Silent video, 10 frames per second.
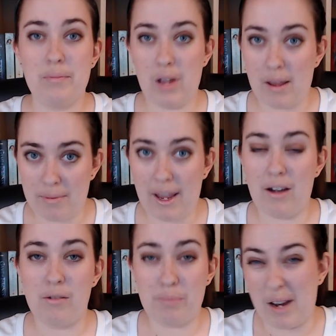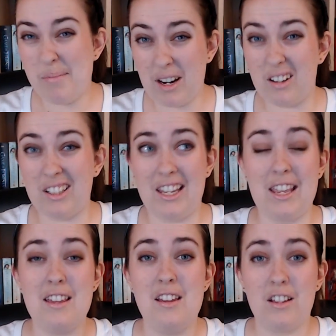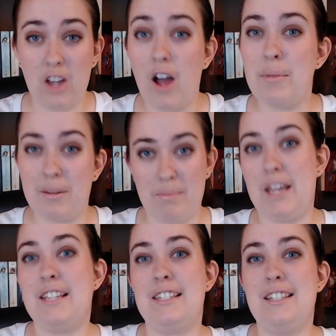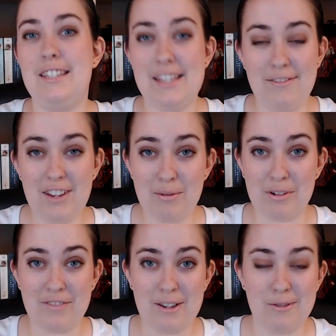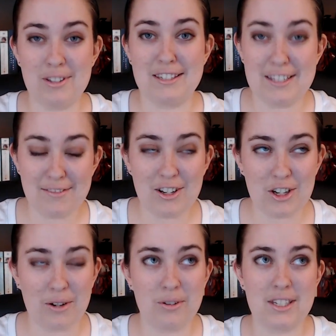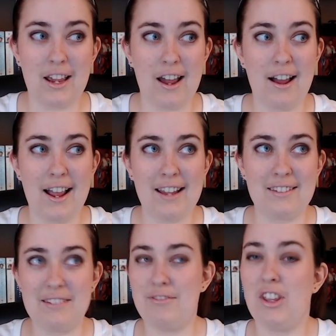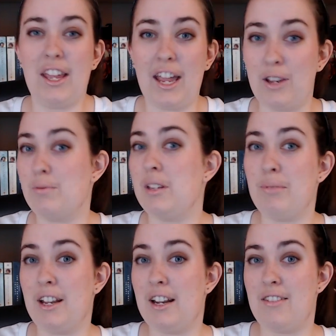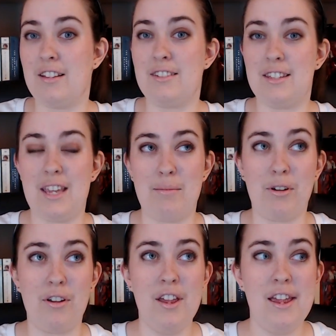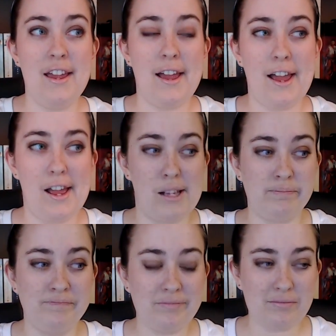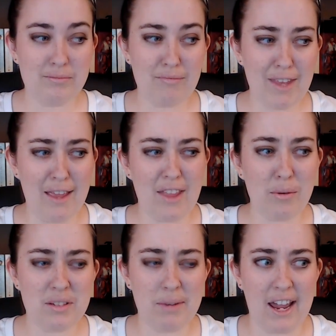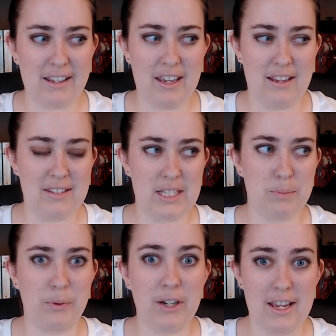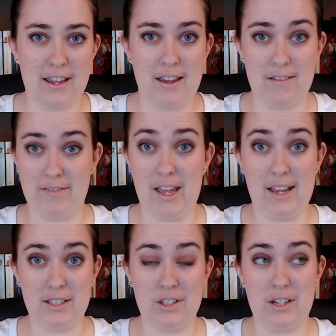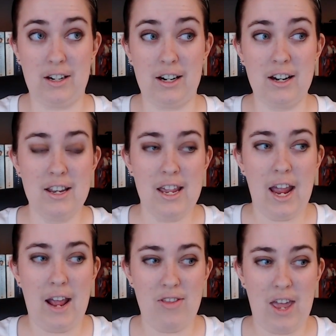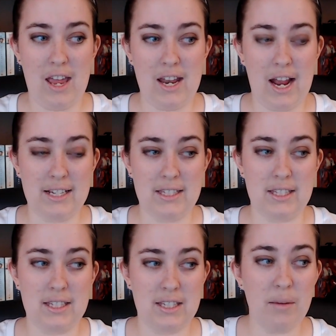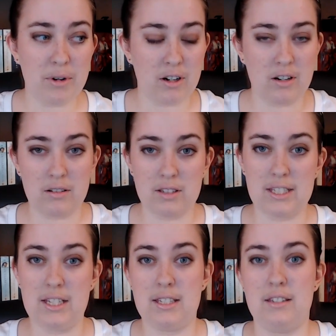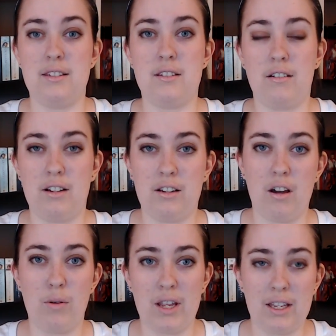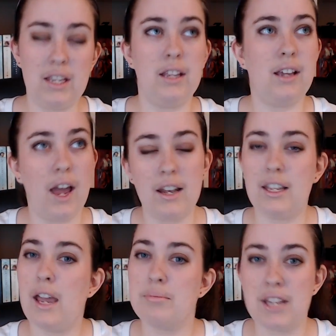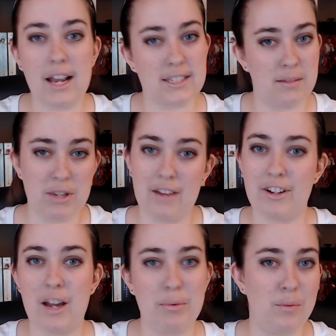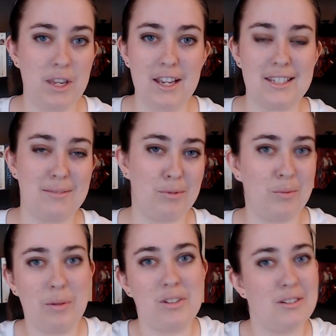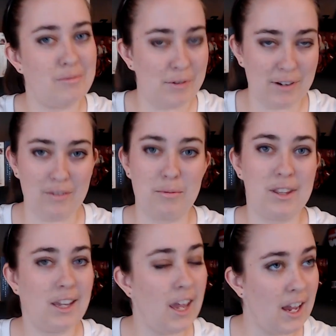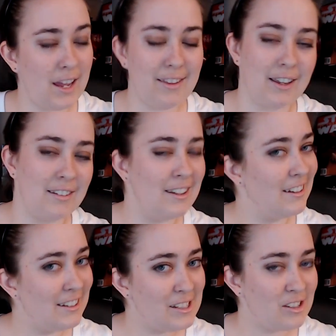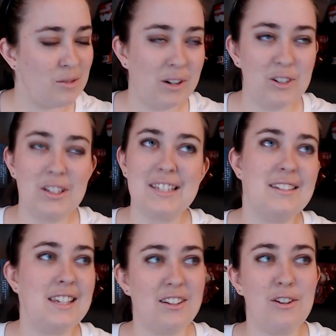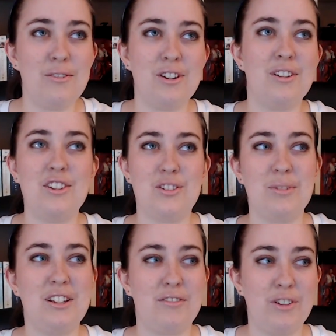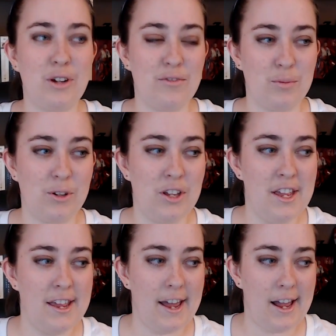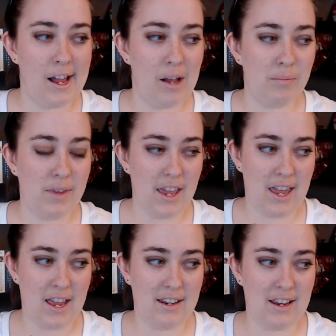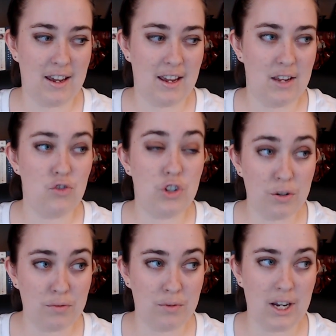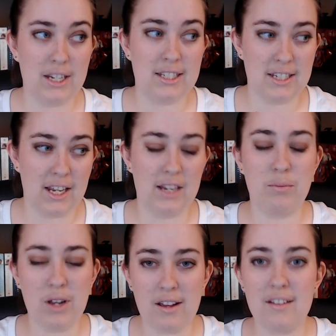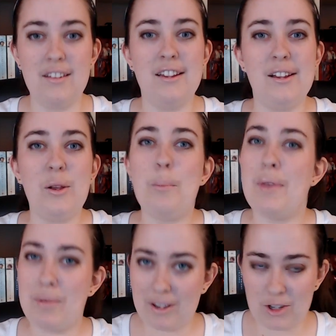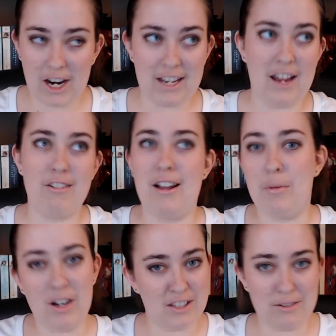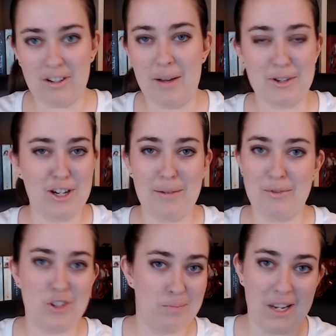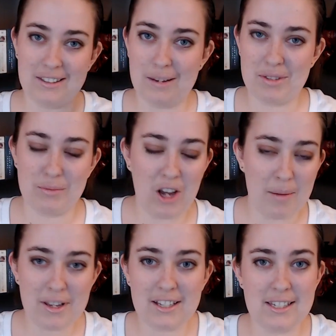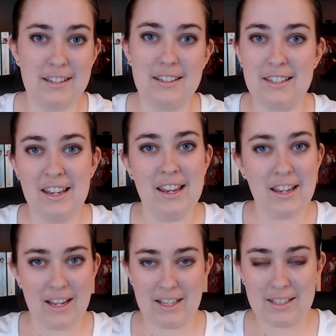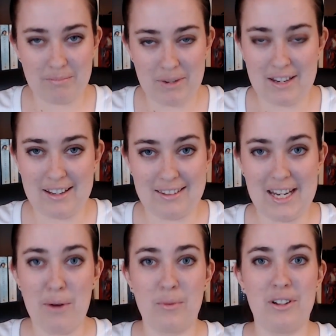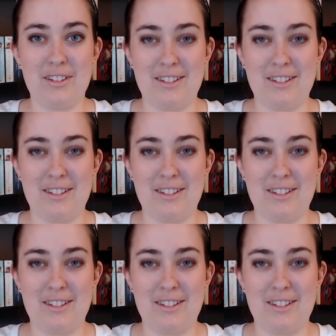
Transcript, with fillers: about primarily comic based TV reviews and TV shows, I didn't feel like I could really bring anything to the table. Um, and that was back in spring of last year. And then as the summer season started going, he kind of kept asking me every couple weeks when we would do a movie He'd be like, hey, like, do you want to do this? And I was like, no, no, I just really don't feel comfortable. Um, and uh, in June, I decided, well, maybe I'll try it out. I walked into a comic shop and just picked up some comics, and it's been a downward